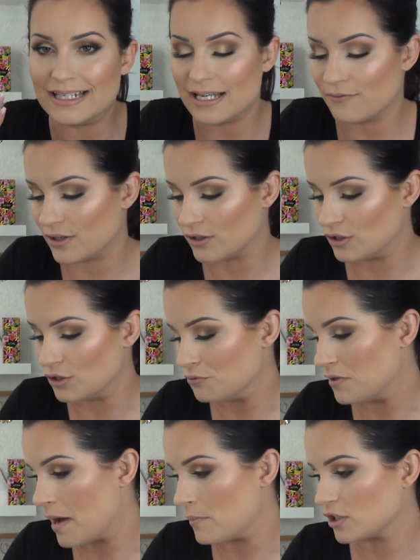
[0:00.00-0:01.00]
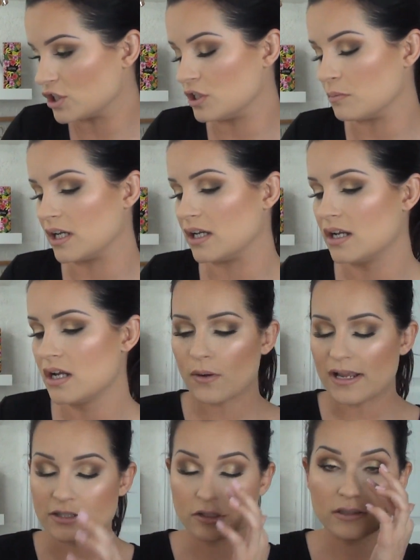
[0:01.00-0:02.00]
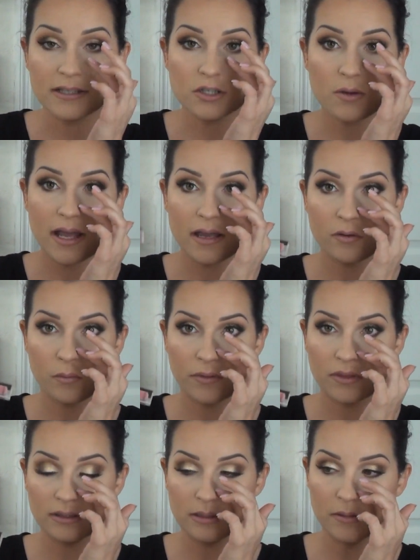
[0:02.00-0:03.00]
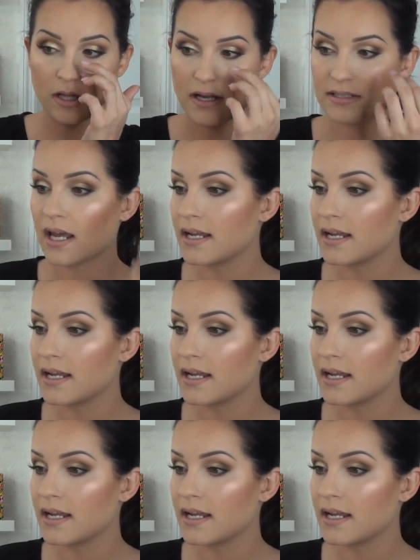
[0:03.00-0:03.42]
didn't even do that much to me. Okay, so let's go ahead with the lip gloss.